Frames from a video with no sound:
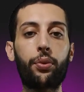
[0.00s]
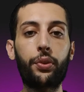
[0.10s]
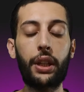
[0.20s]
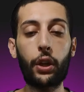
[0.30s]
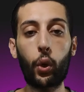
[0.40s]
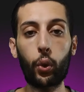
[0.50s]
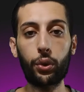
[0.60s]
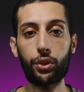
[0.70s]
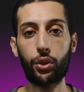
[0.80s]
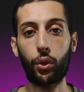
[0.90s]
the code,
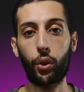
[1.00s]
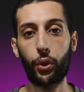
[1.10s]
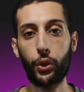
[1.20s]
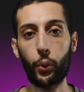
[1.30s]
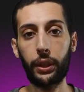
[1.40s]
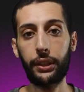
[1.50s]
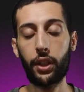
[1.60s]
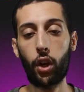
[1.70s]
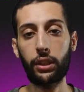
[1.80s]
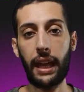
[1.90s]
so you will
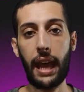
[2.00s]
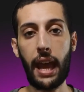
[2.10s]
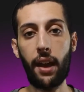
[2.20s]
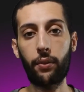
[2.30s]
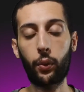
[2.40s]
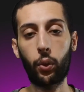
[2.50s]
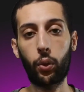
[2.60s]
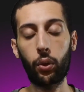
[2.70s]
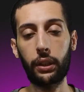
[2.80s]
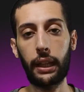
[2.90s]
not have
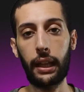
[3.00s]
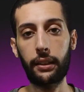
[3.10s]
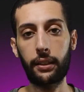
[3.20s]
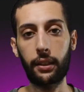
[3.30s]
all that